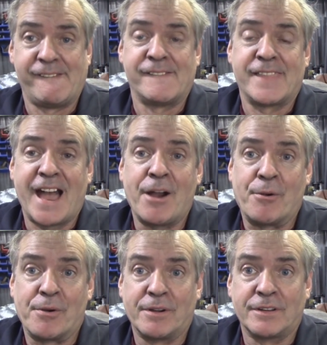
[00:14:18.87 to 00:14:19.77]

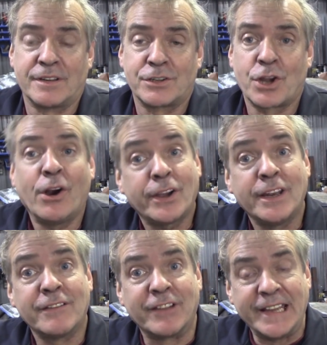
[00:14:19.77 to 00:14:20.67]
Now, talking
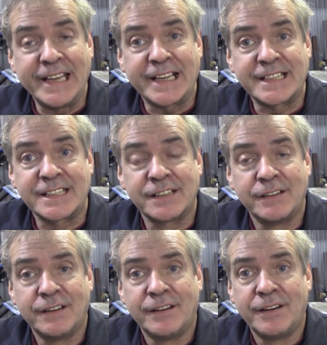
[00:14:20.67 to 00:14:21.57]
of leaks,
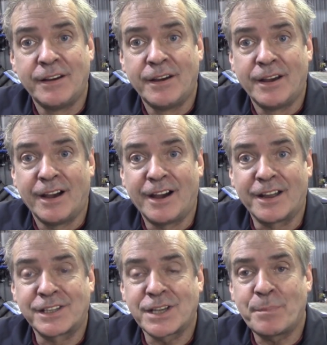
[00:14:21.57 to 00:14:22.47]

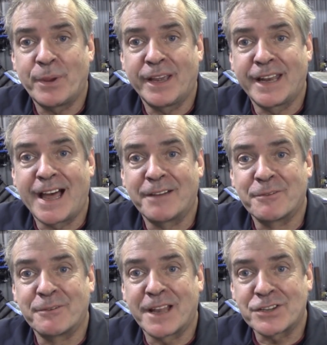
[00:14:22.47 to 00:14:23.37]
JP and I
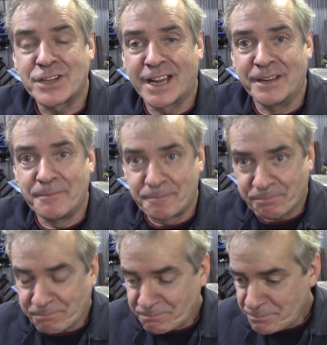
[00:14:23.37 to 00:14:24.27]
were last night
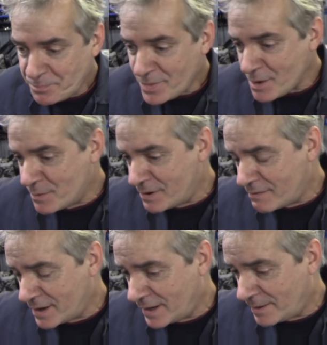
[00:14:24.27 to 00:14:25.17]

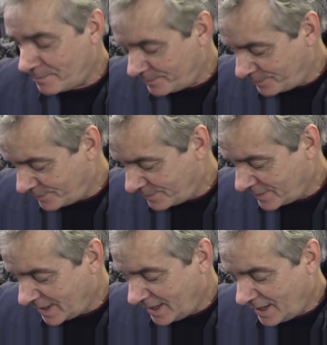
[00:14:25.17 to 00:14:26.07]
were
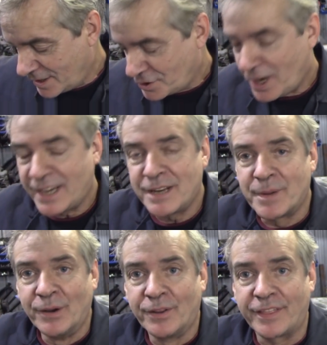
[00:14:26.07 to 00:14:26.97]
chatting
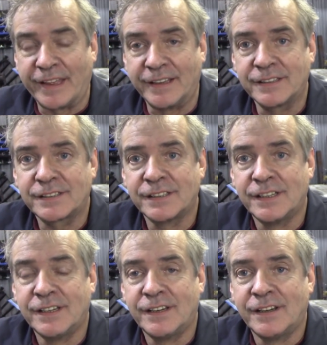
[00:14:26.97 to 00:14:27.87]
about things
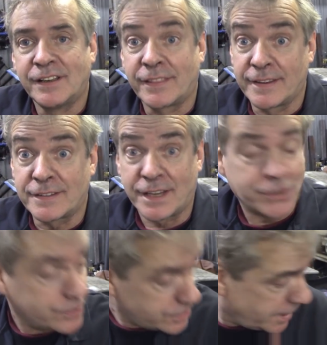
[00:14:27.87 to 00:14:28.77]
I
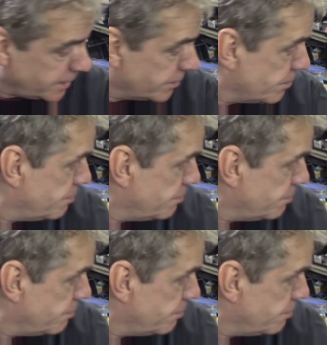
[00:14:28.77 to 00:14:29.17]
should tell you.